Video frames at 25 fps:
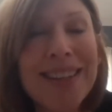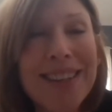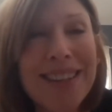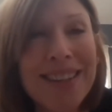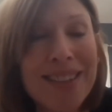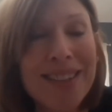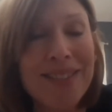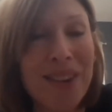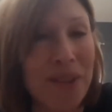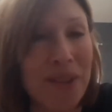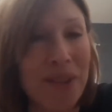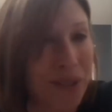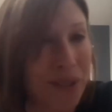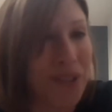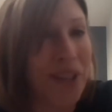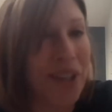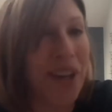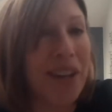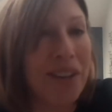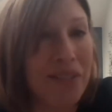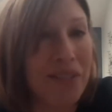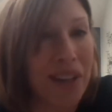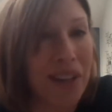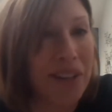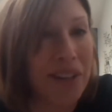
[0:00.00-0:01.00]
what we were
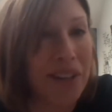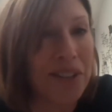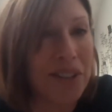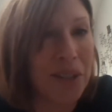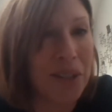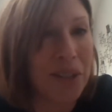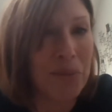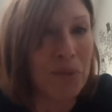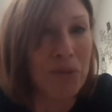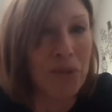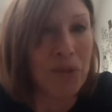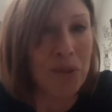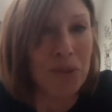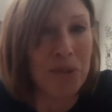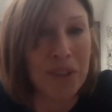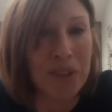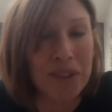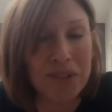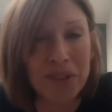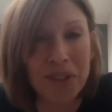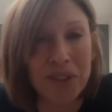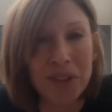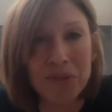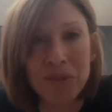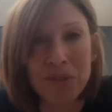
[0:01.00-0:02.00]
talking about earlier before we
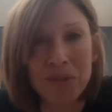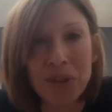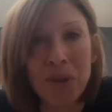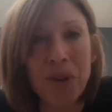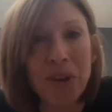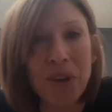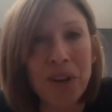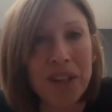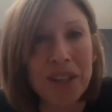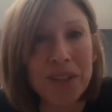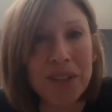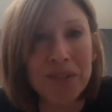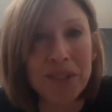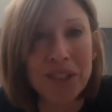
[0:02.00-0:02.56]
started recording,